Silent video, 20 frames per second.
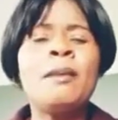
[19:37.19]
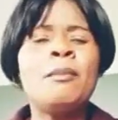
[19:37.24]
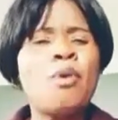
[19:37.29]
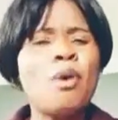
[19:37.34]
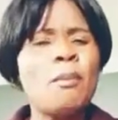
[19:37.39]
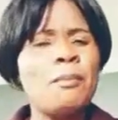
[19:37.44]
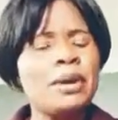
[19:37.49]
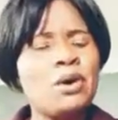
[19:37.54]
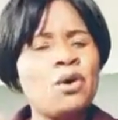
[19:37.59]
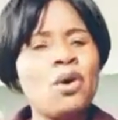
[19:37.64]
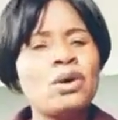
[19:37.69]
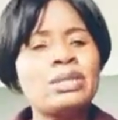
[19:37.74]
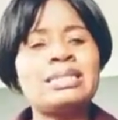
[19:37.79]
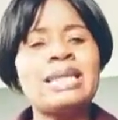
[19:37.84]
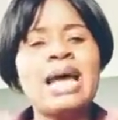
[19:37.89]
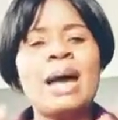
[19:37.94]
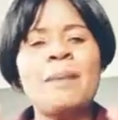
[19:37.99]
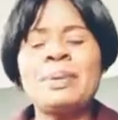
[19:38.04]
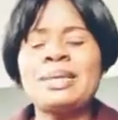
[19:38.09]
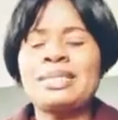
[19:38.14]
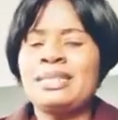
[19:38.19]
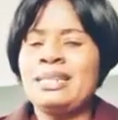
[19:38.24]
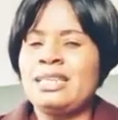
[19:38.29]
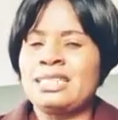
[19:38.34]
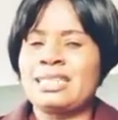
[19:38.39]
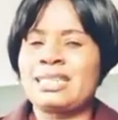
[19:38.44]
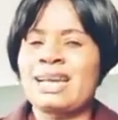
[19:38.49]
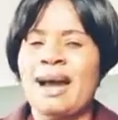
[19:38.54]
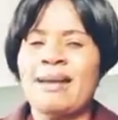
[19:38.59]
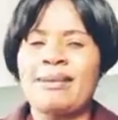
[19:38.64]
But because that person
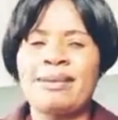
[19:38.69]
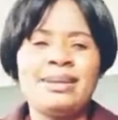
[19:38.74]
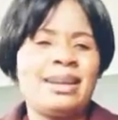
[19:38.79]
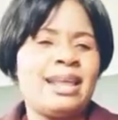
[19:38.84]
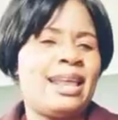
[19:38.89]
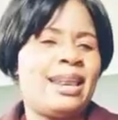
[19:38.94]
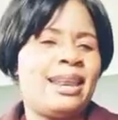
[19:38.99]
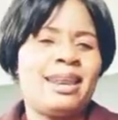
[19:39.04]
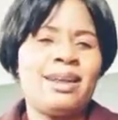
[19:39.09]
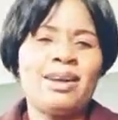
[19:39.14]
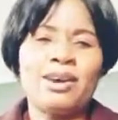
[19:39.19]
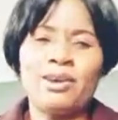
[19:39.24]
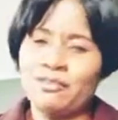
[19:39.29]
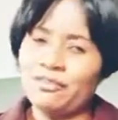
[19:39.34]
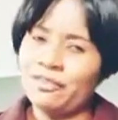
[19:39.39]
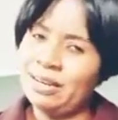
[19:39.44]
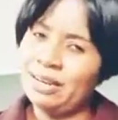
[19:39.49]
is carrying a lot of